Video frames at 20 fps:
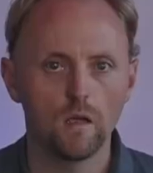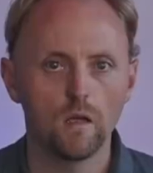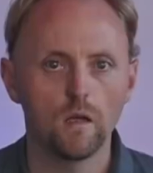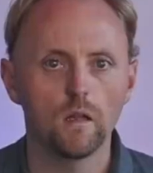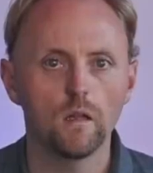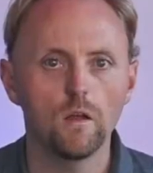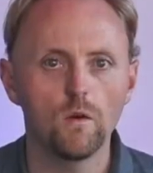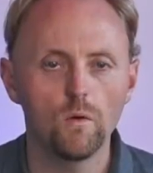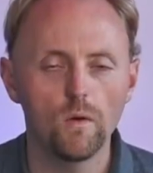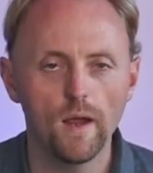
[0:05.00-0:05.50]

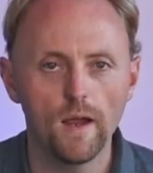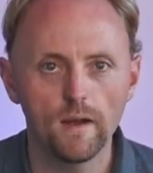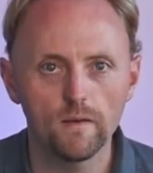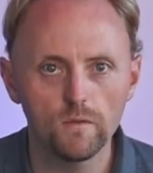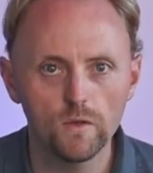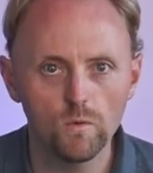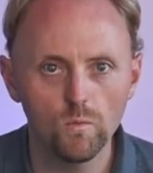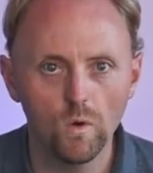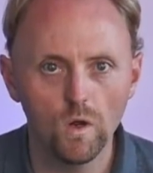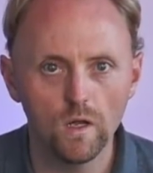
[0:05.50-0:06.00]
Hello
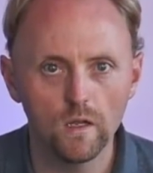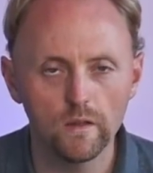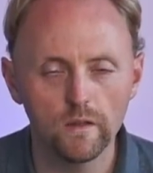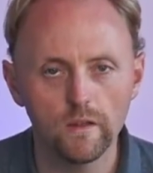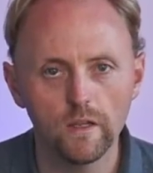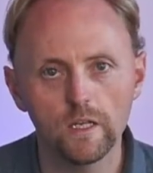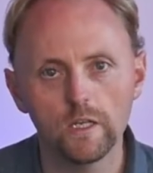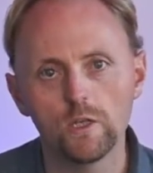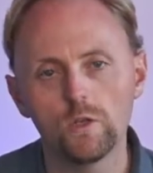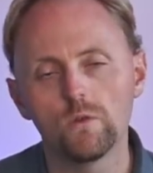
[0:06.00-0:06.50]
everyone,
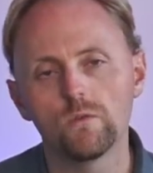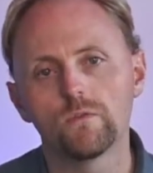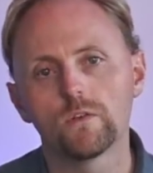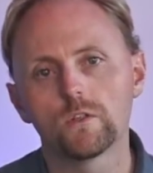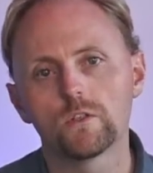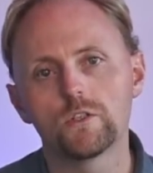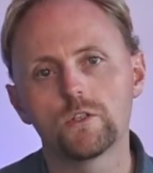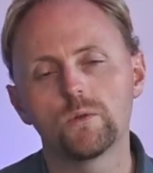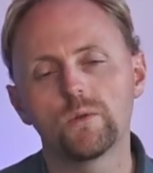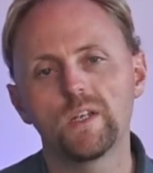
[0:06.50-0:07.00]
thank you for
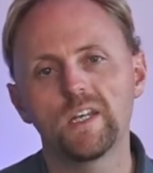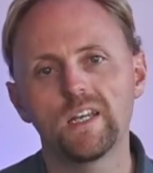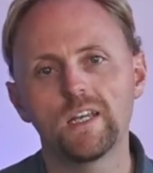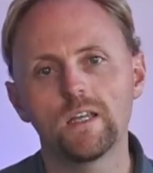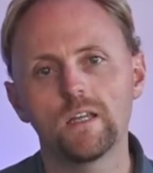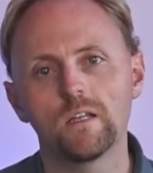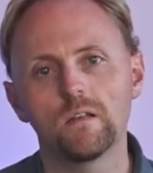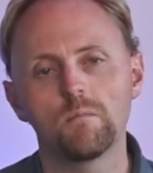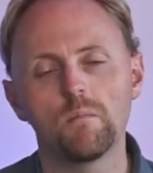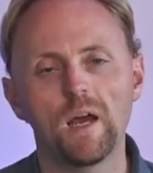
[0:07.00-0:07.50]
tuning
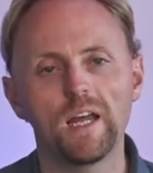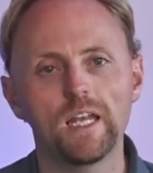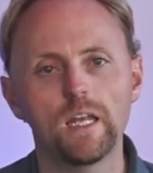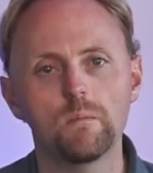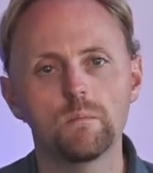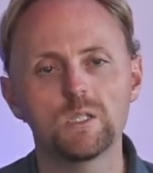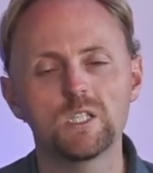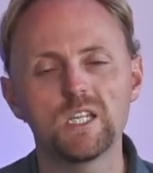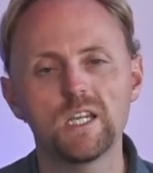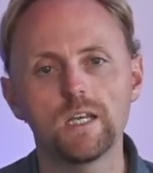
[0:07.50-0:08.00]
in. My
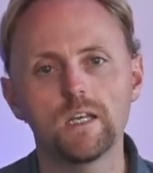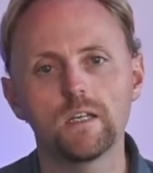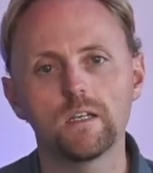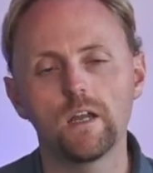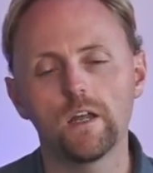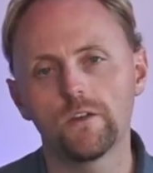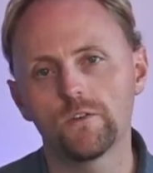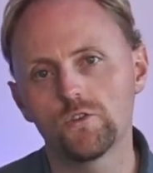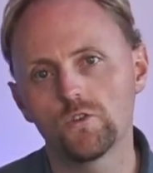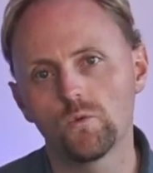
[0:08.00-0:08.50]
name is Ian
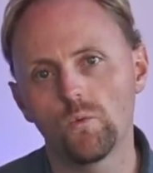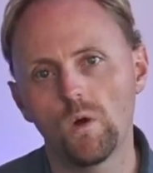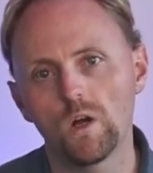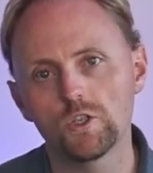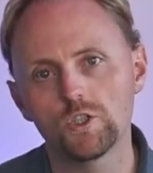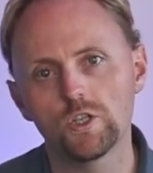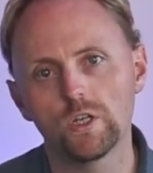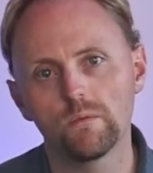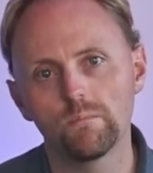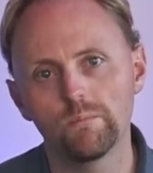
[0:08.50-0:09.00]
and you're
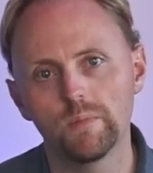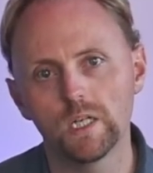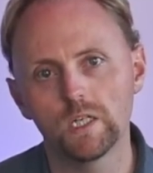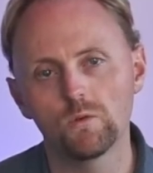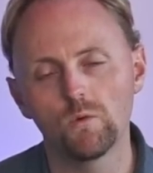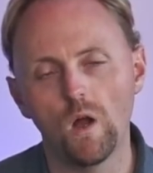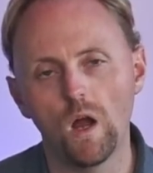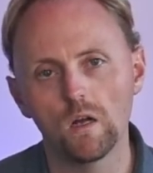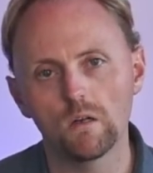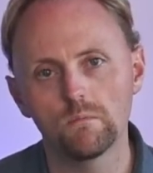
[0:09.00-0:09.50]
watching Big
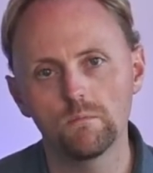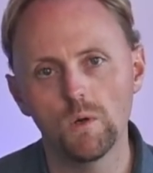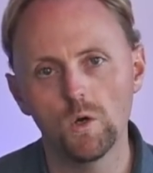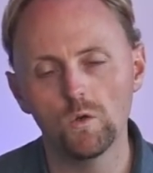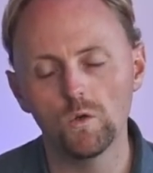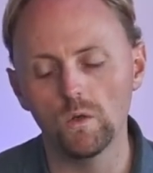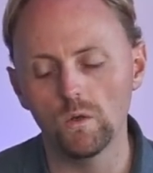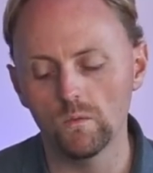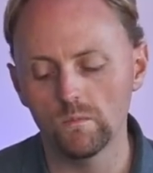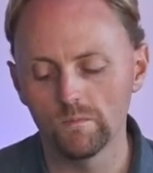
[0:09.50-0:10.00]
Rock
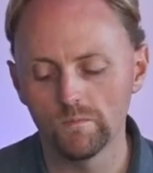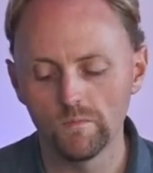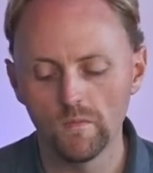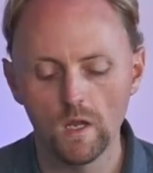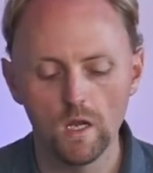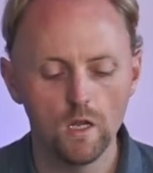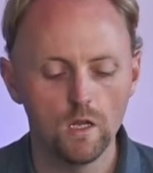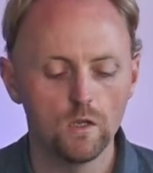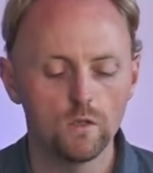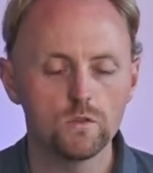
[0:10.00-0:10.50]
Moto.
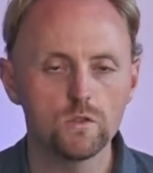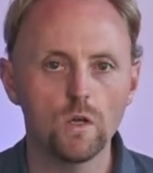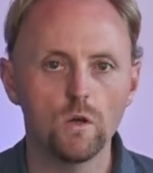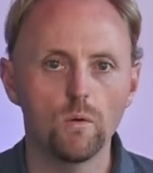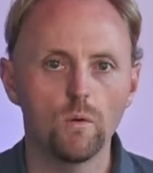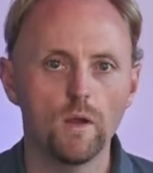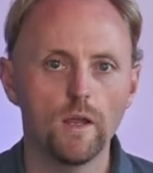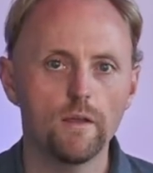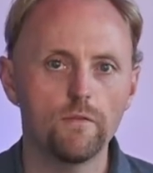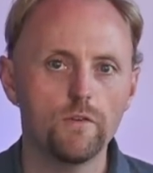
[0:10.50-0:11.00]

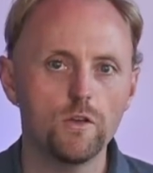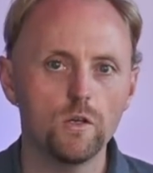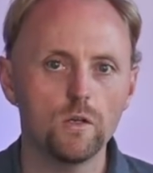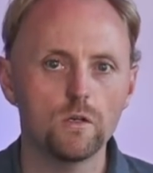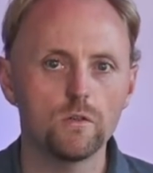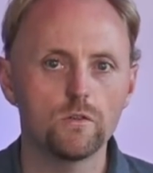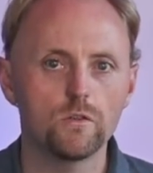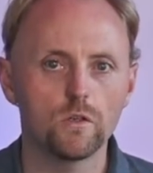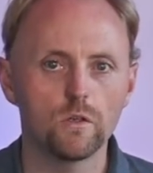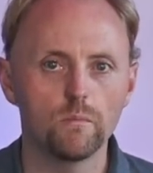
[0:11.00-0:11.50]
So if you're a
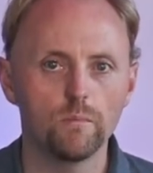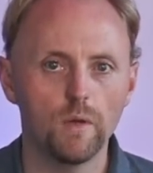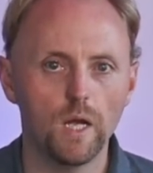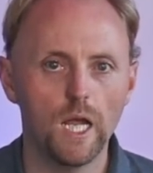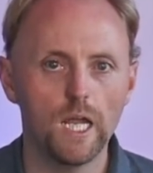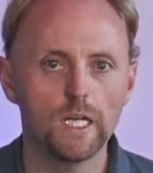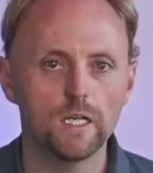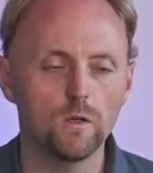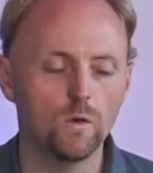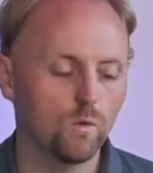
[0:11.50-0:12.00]
dirt
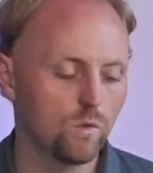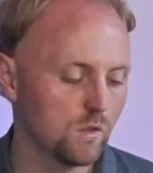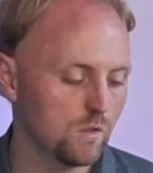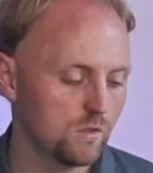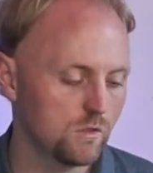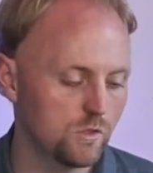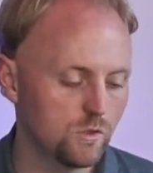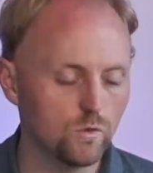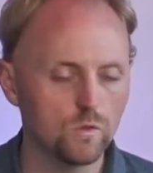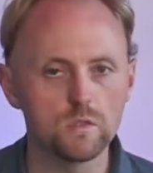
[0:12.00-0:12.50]
bike or a
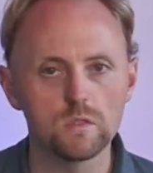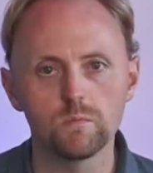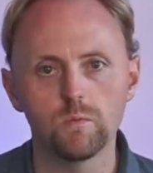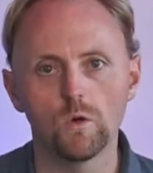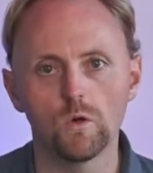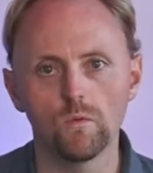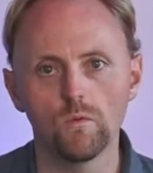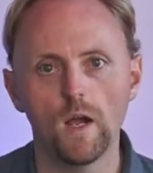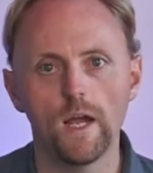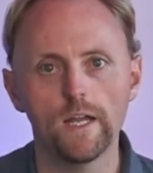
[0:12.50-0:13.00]
dual
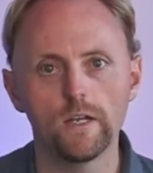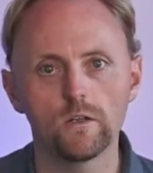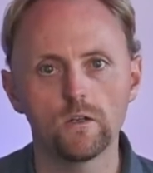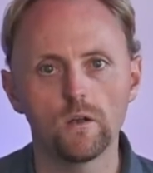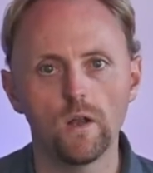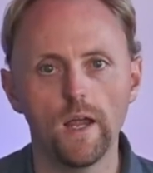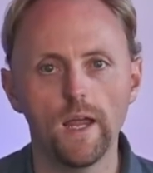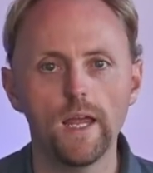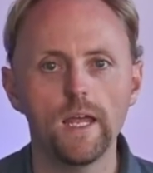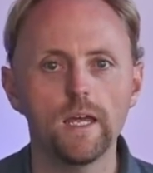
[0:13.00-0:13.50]
sport
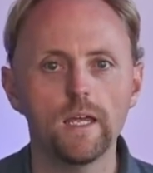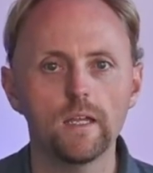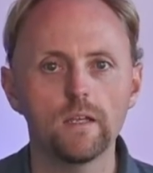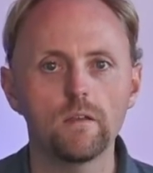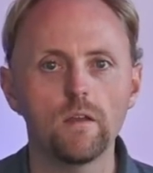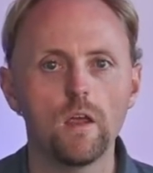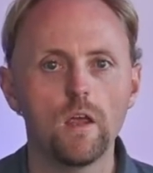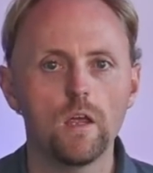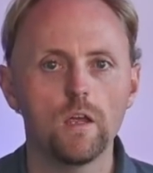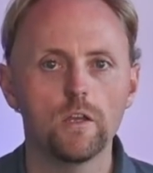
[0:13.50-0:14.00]
rider
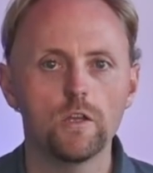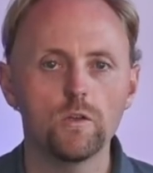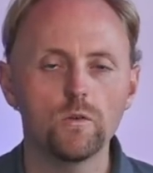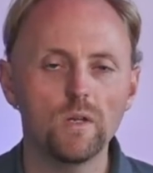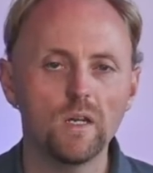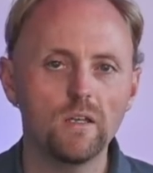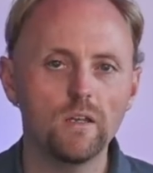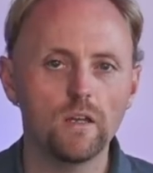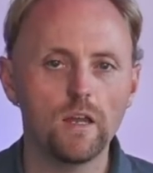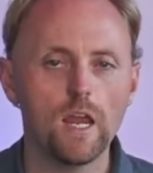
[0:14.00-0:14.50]
and you
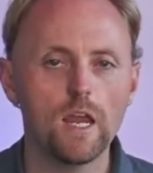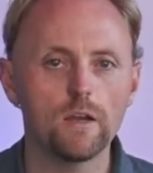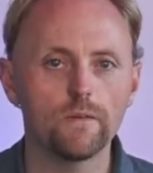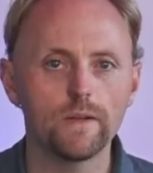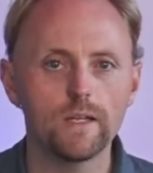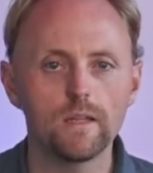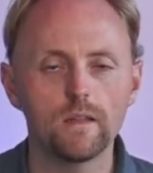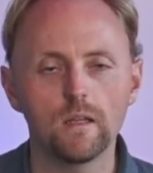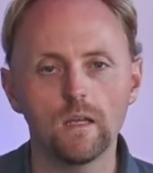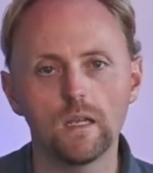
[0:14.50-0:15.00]
need to
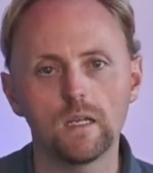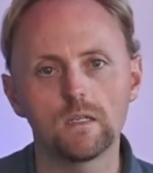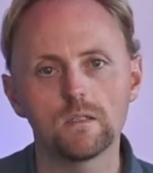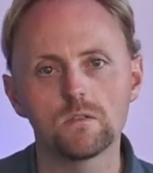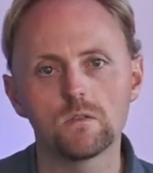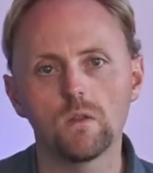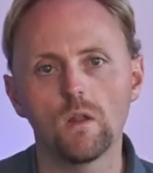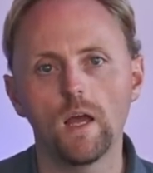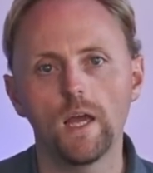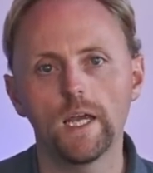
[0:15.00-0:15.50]
carry
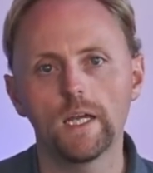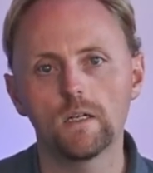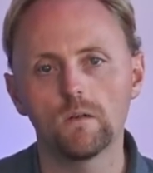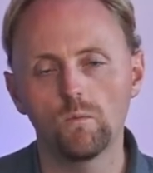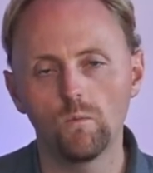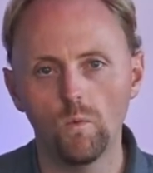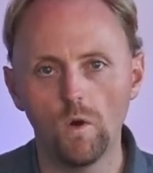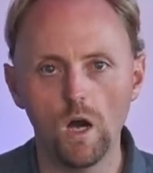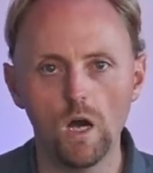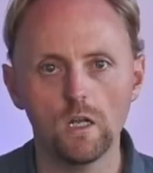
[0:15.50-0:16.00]
things like
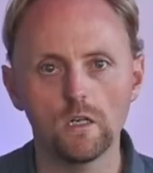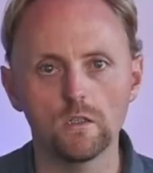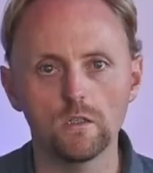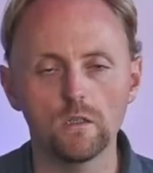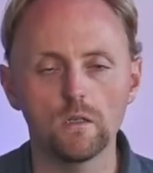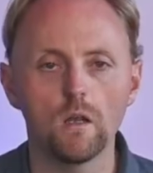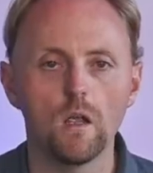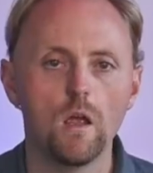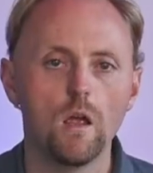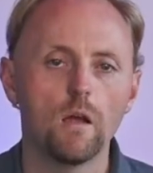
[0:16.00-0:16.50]

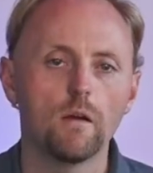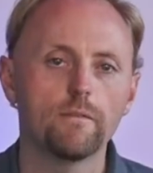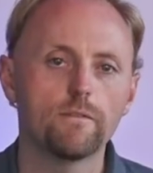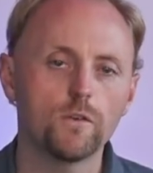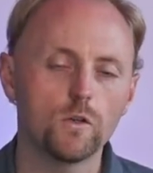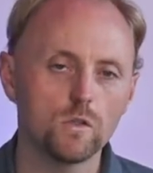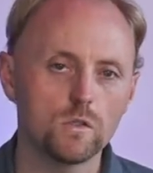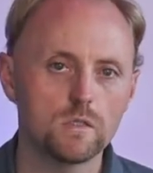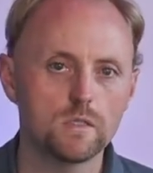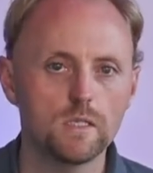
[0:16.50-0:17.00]
water,
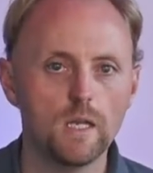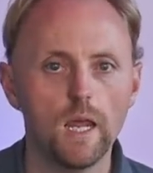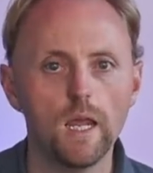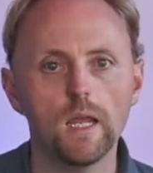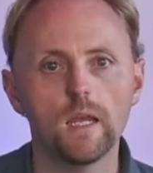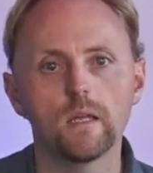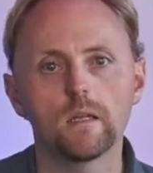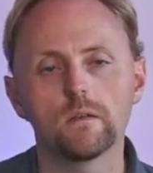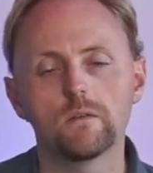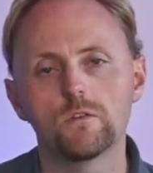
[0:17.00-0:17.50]
first
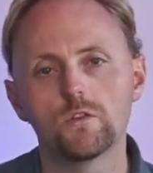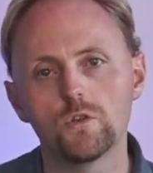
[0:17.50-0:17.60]
aid,